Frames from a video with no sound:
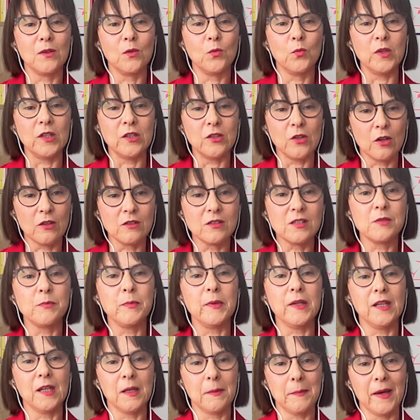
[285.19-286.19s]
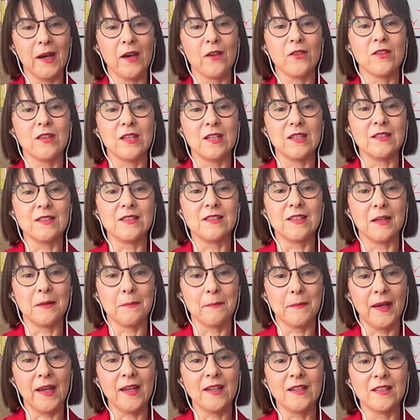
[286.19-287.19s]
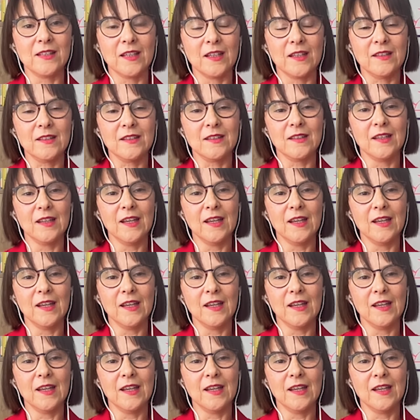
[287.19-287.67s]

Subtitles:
we don't speak about things that matter,